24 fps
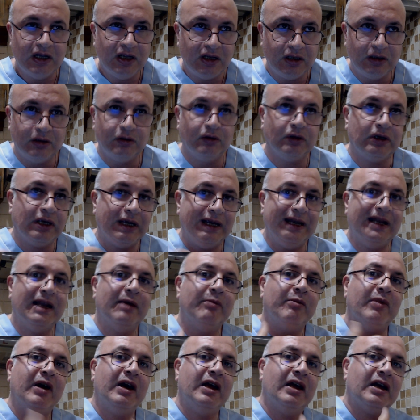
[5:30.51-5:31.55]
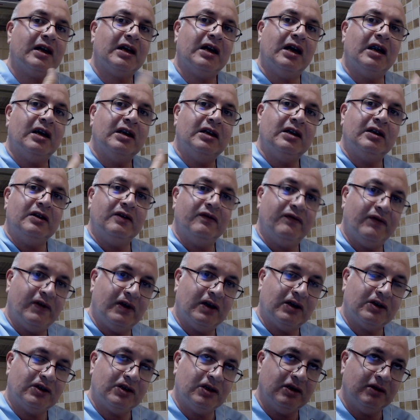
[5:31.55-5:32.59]
Look in a myocardial
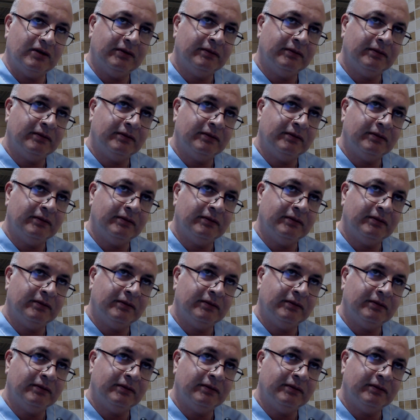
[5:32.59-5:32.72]
infarction.